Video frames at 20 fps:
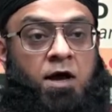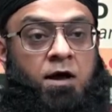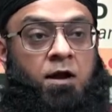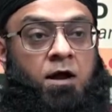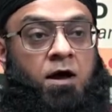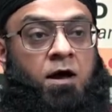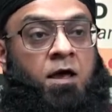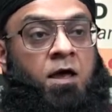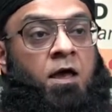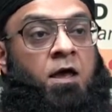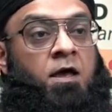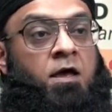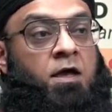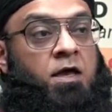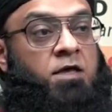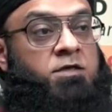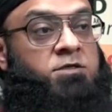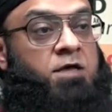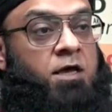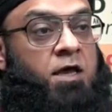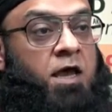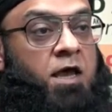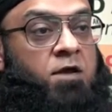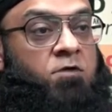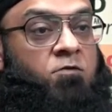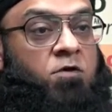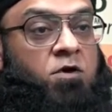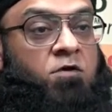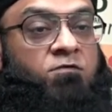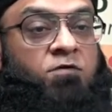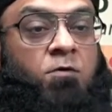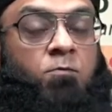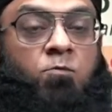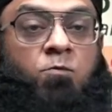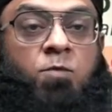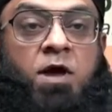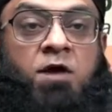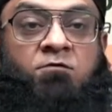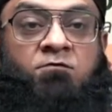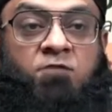ta'ala, he is again one of
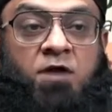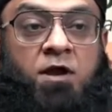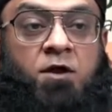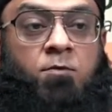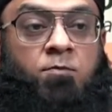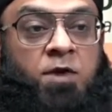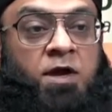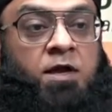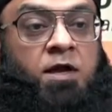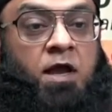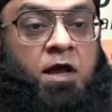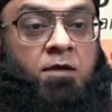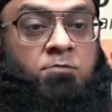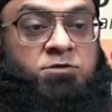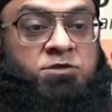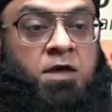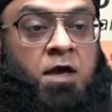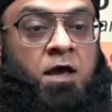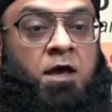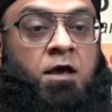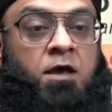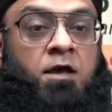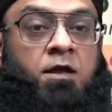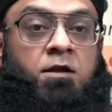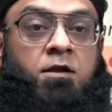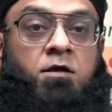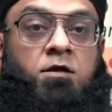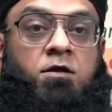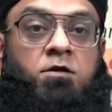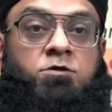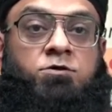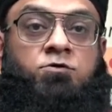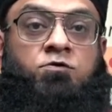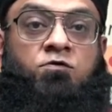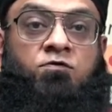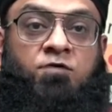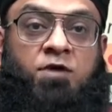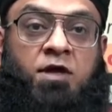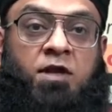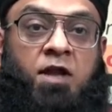very big names in uh,
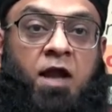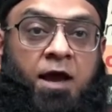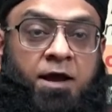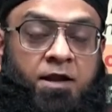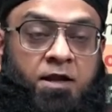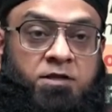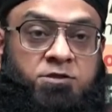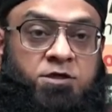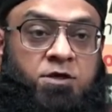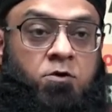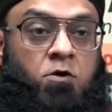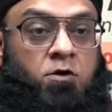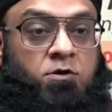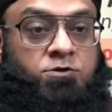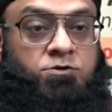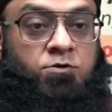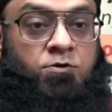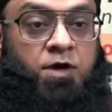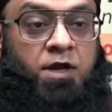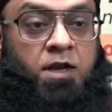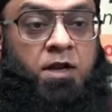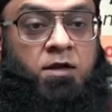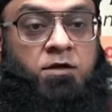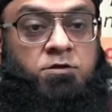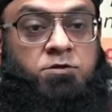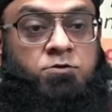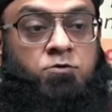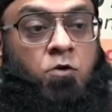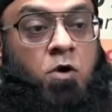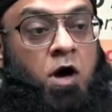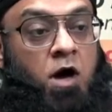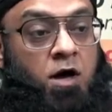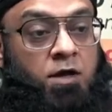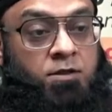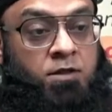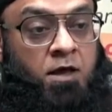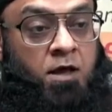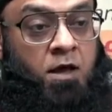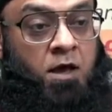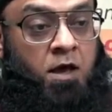Sufi lineage and also in uh,
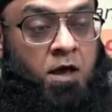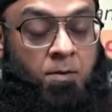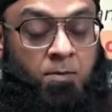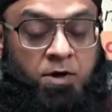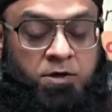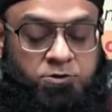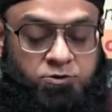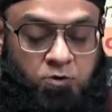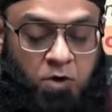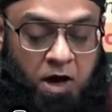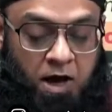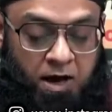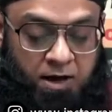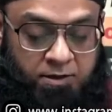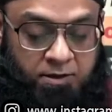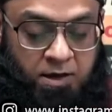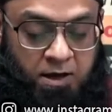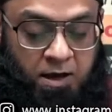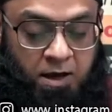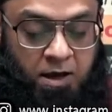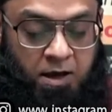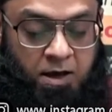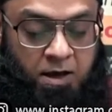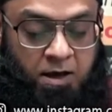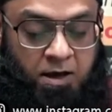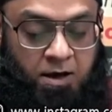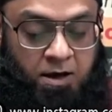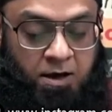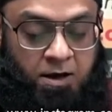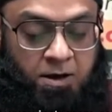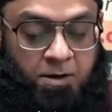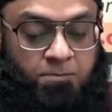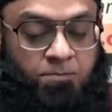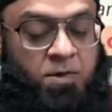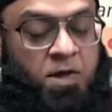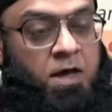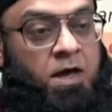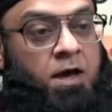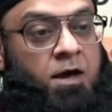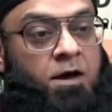Zuhad, among Zuhad.
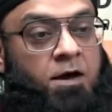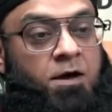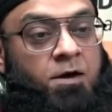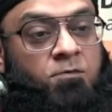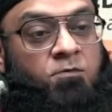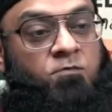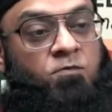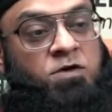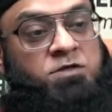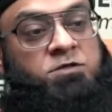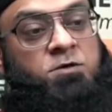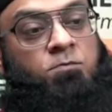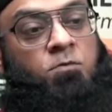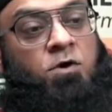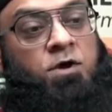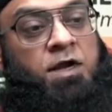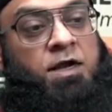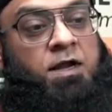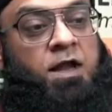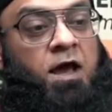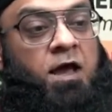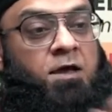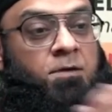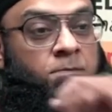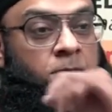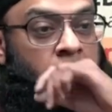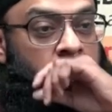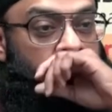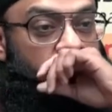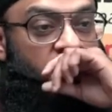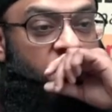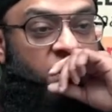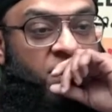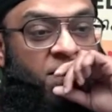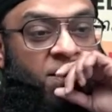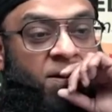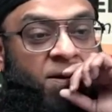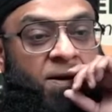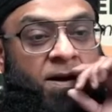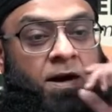Um, uh, once upon a time,
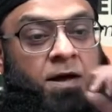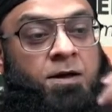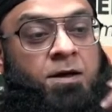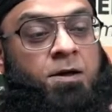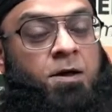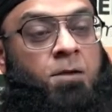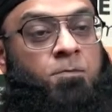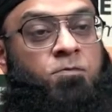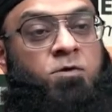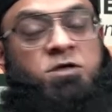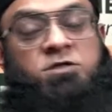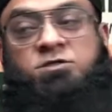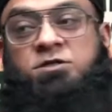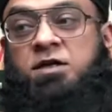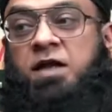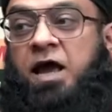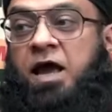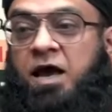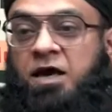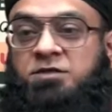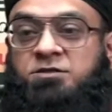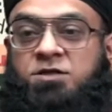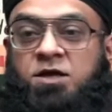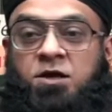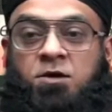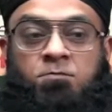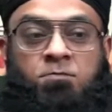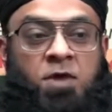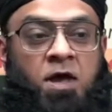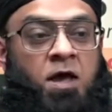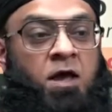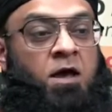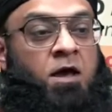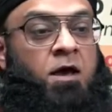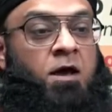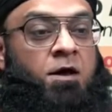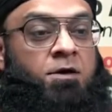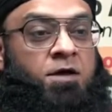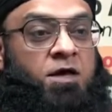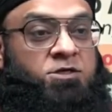uh, a person asked him,
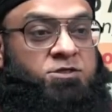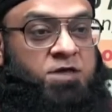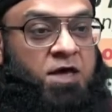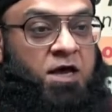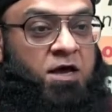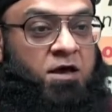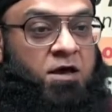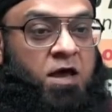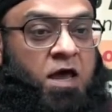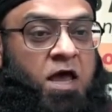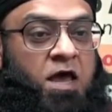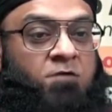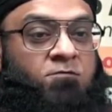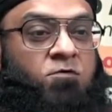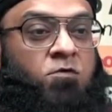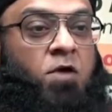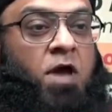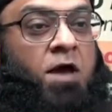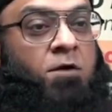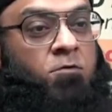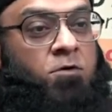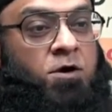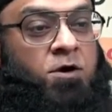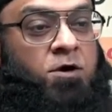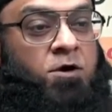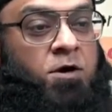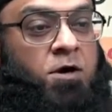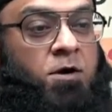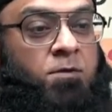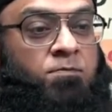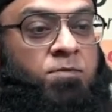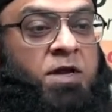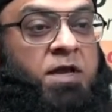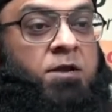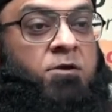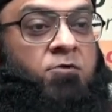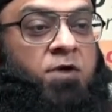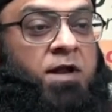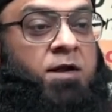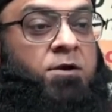uh, Ya have you ever
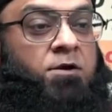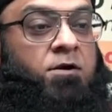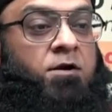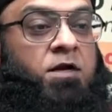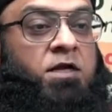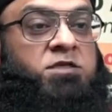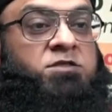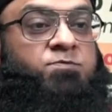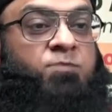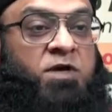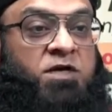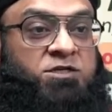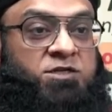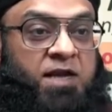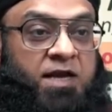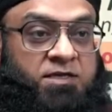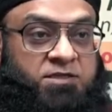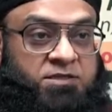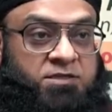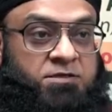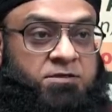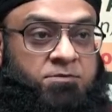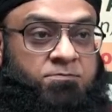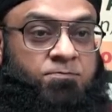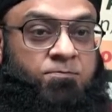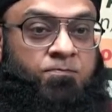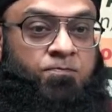been rendered speechless?